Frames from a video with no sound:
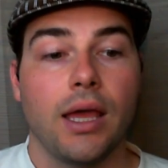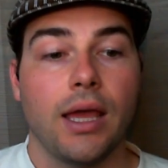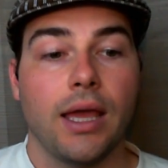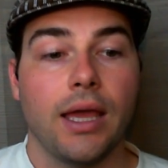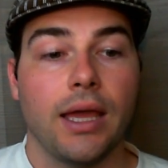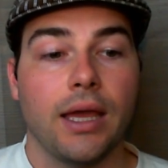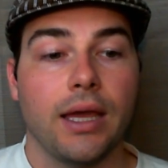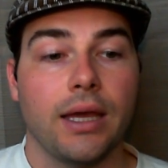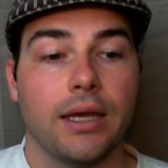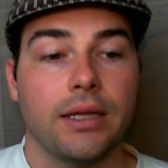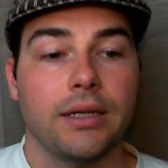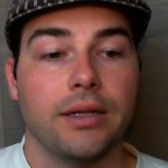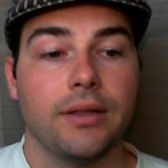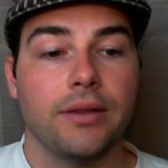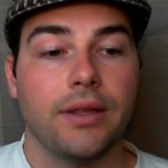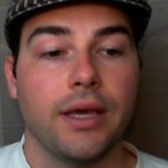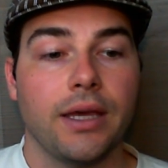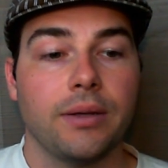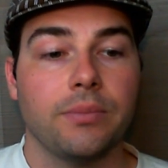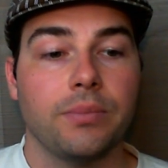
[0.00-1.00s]
and
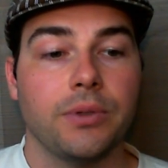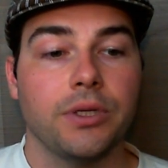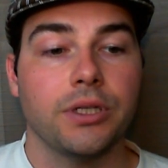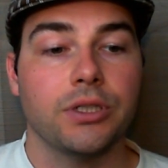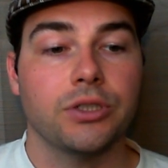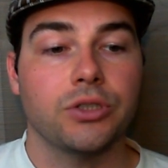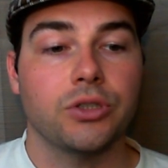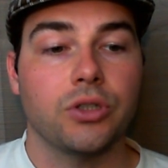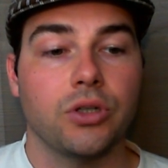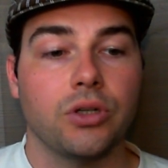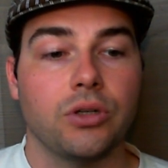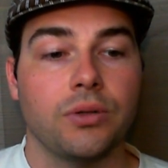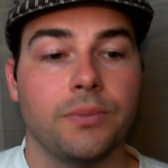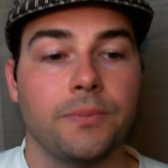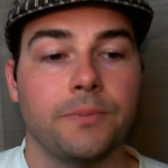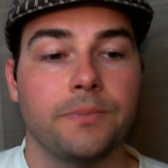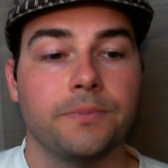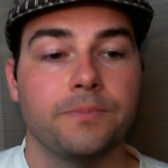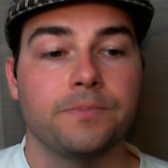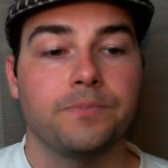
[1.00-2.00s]
that picture
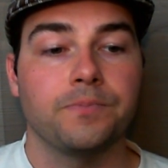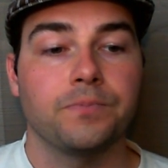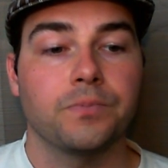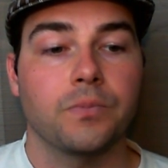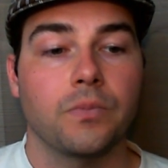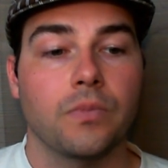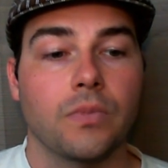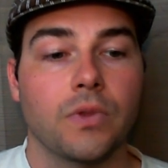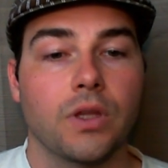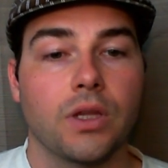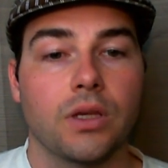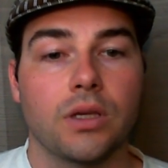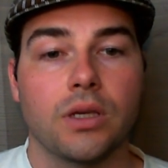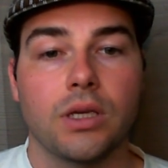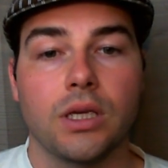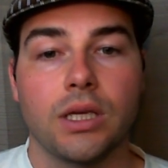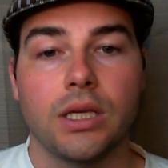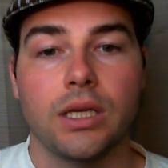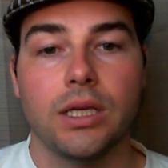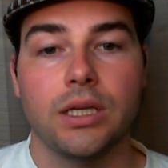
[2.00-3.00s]

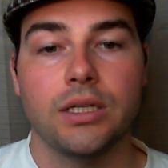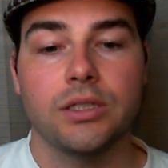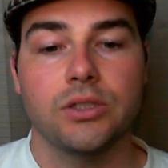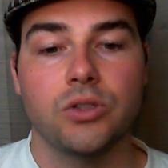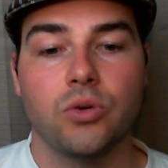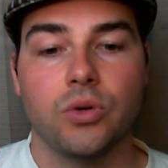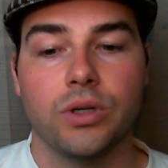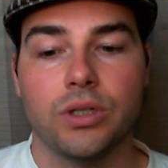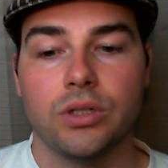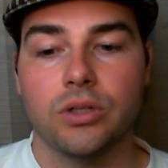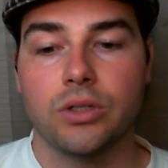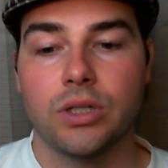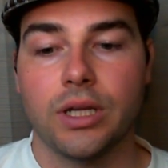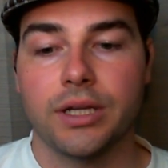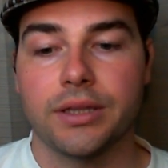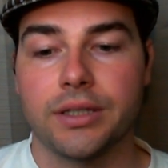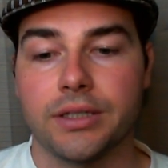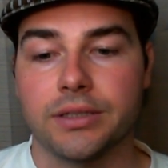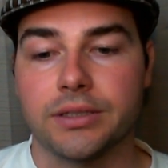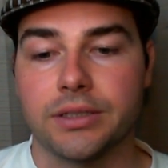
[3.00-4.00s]
is going to look
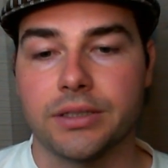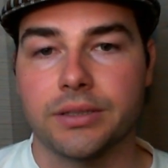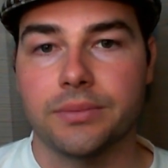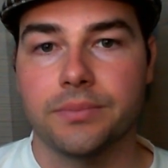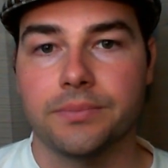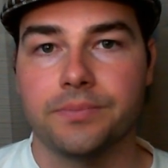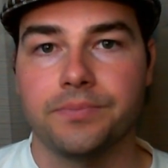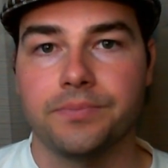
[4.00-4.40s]
like this.